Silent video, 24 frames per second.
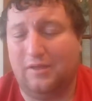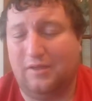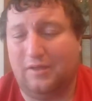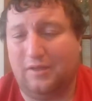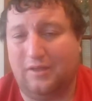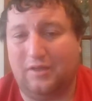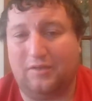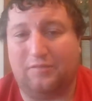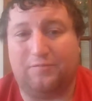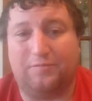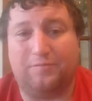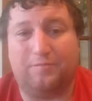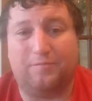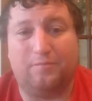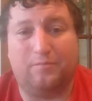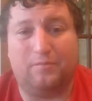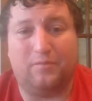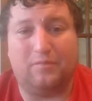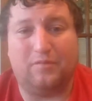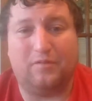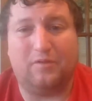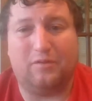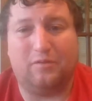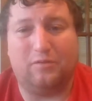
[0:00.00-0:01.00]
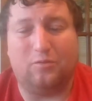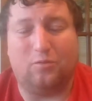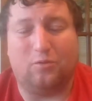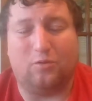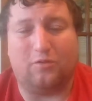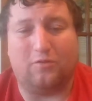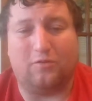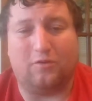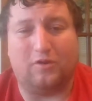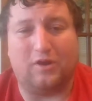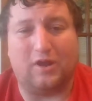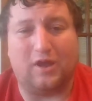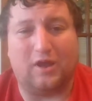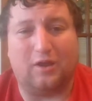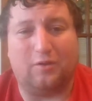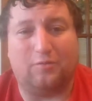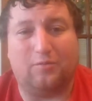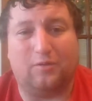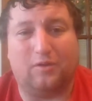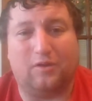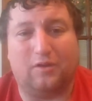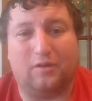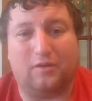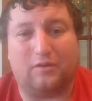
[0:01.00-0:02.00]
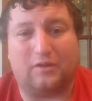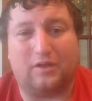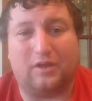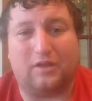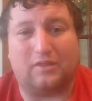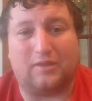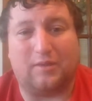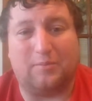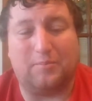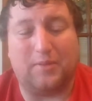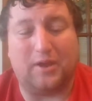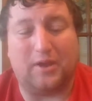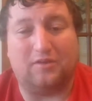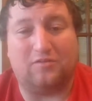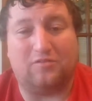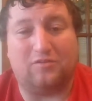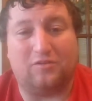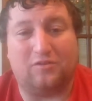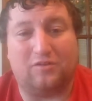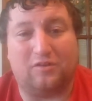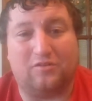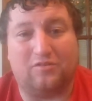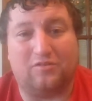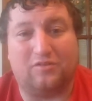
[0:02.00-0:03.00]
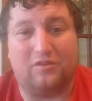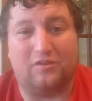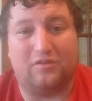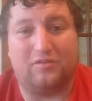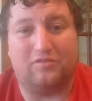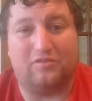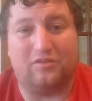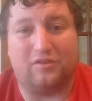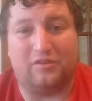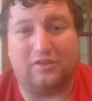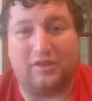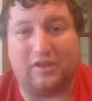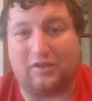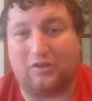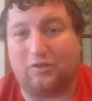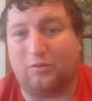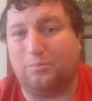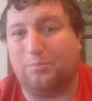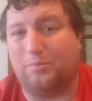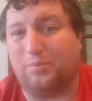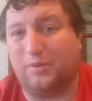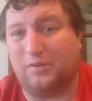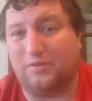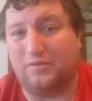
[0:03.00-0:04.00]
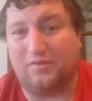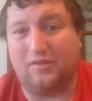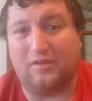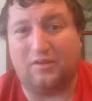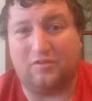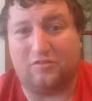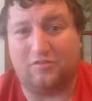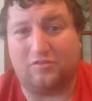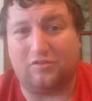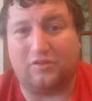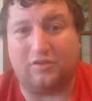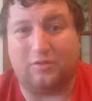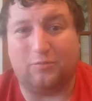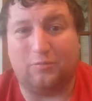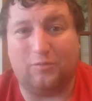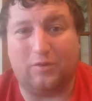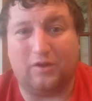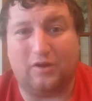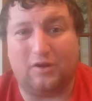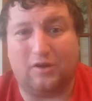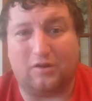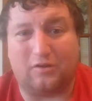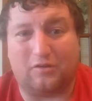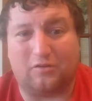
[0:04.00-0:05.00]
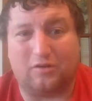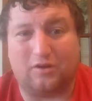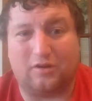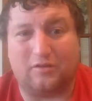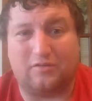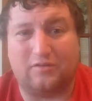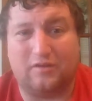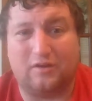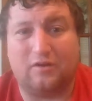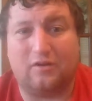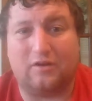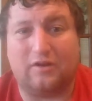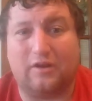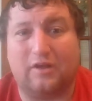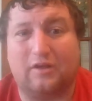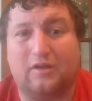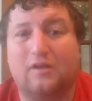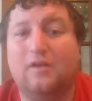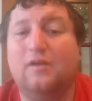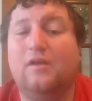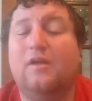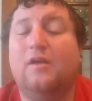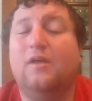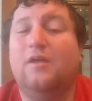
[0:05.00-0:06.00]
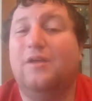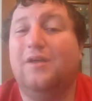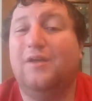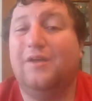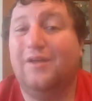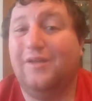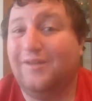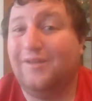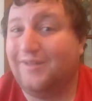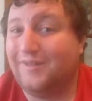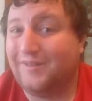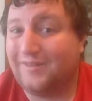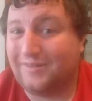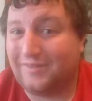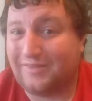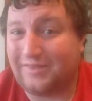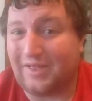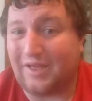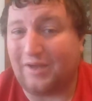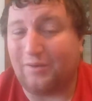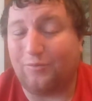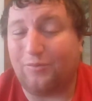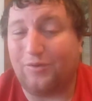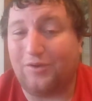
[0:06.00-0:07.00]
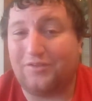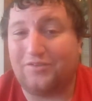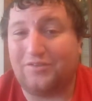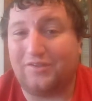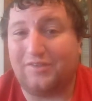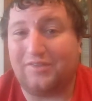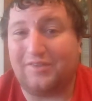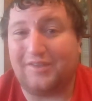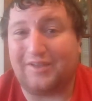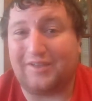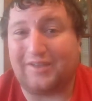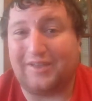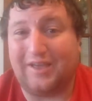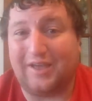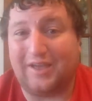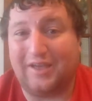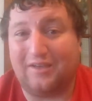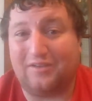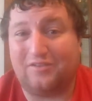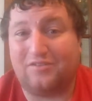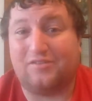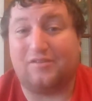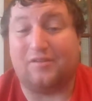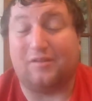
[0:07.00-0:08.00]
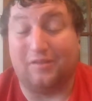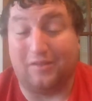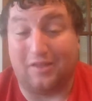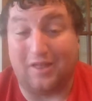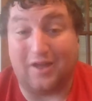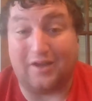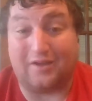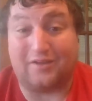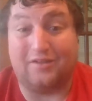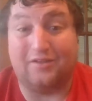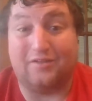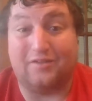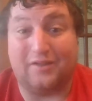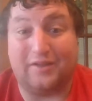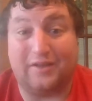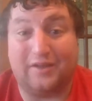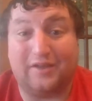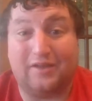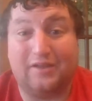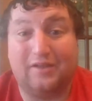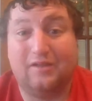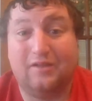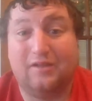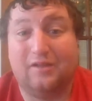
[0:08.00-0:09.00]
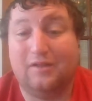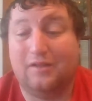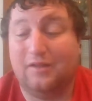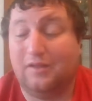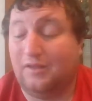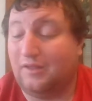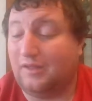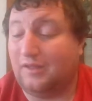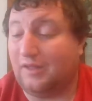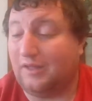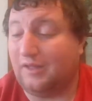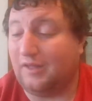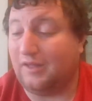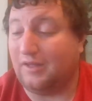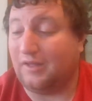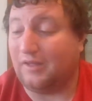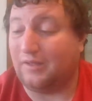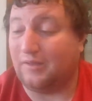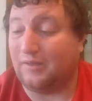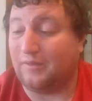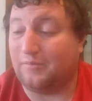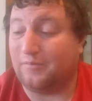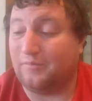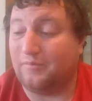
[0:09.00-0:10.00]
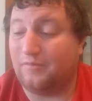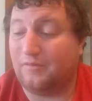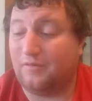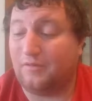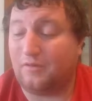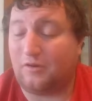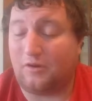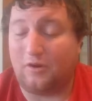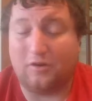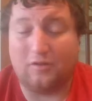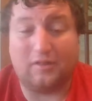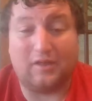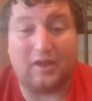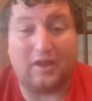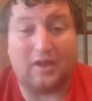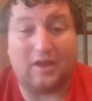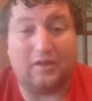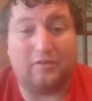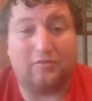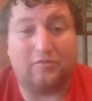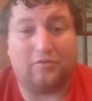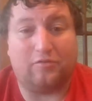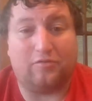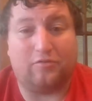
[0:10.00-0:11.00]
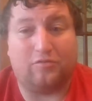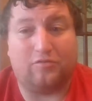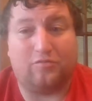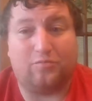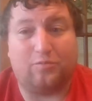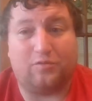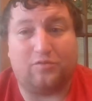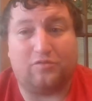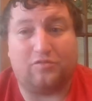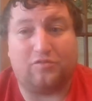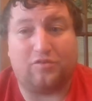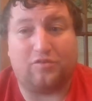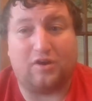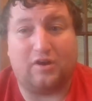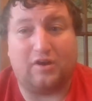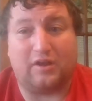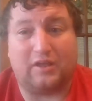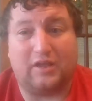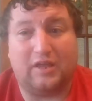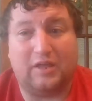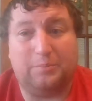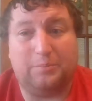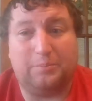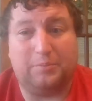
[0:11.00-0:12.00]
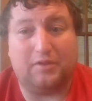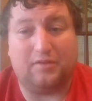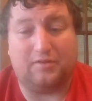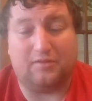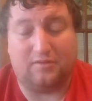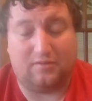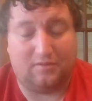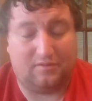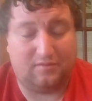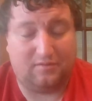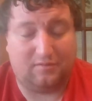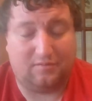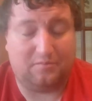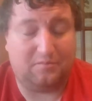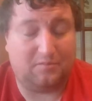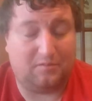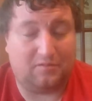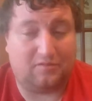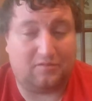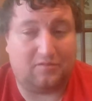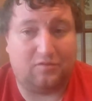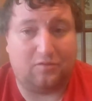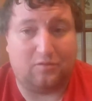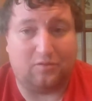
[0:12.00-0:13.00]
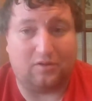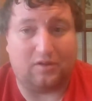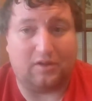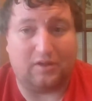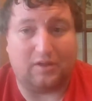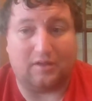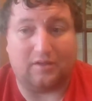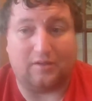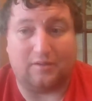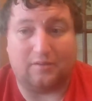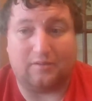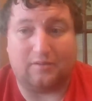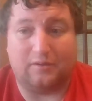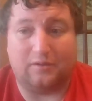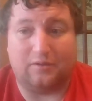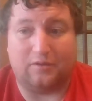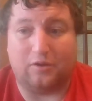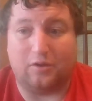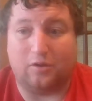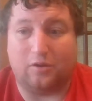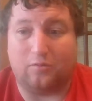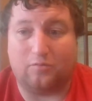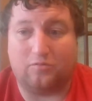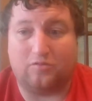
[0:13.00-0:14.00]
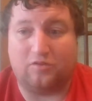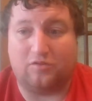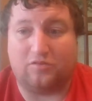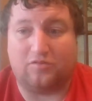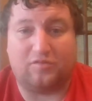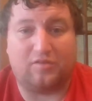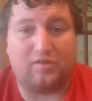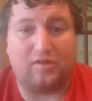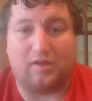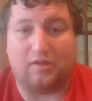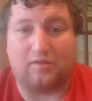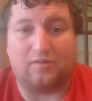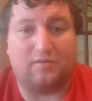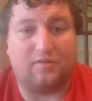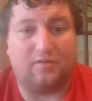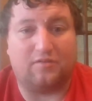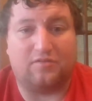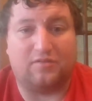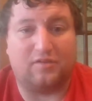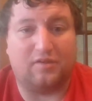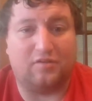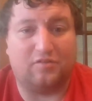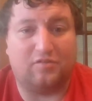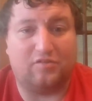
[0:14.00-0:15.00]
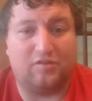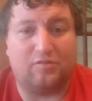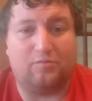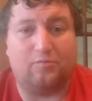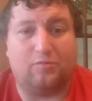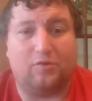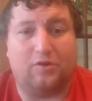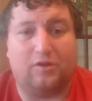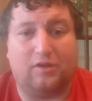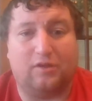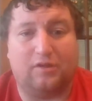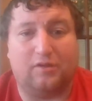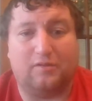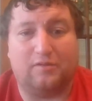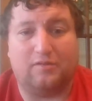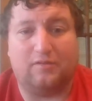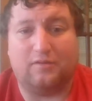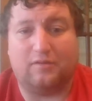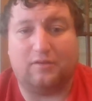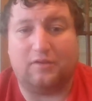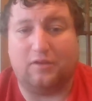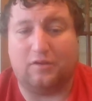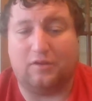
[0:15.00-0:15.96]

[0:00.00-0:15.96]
if Northern Iowa got the major decision, they could potentially win on criteria. That wasn't the case. Luckily, Harley Andrews was trying to keep it to just a decision win,